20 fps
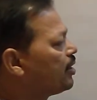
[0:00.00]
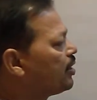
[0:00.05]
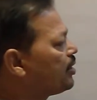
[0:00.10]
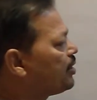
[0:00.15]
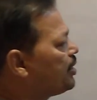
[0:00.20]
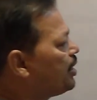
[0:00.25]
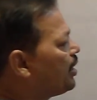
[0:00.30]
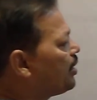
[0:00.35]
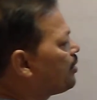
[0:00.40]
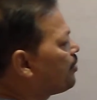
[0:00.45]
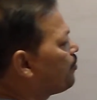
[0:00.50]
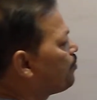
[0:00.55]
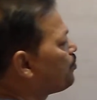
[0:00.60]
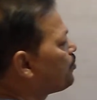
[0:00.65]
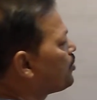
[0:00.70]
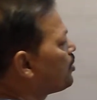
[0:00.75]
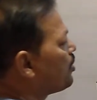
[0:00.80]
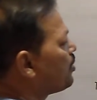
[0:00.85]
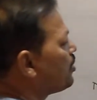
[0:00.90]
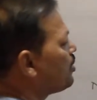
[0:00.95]
then
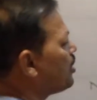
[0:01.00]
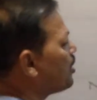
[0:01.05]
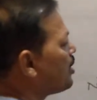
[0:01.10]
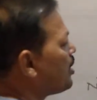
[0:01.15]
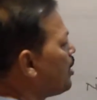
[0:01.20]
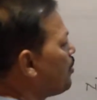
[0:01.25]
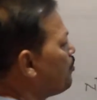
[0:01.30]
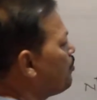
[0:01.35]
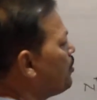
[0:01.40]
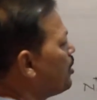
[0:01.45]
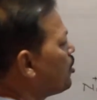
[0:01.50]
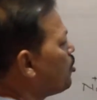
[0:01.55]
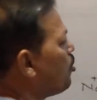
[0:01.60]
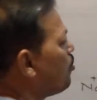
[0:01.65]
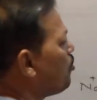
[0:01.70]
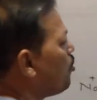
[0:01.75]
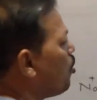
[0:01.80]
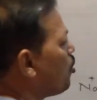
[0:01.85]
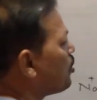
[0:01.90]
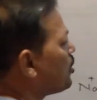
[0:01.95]
the number of
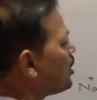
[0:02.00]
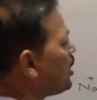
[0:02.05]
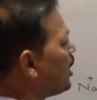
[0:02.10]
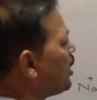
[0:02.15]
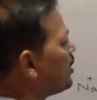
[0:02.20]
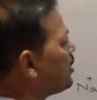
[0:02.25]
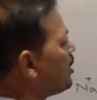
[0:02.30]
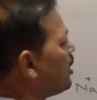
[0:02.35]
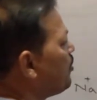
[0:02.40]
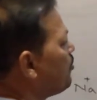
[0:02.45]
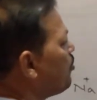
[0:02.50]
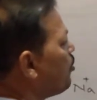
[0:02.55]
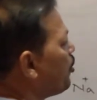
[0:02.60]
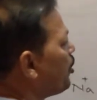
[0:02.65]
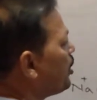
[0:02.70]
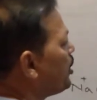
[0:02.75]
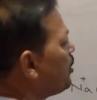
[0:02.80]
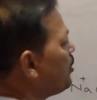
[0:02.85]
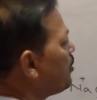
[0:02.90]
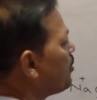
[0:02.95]
octahedral
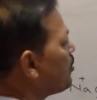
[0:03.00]
void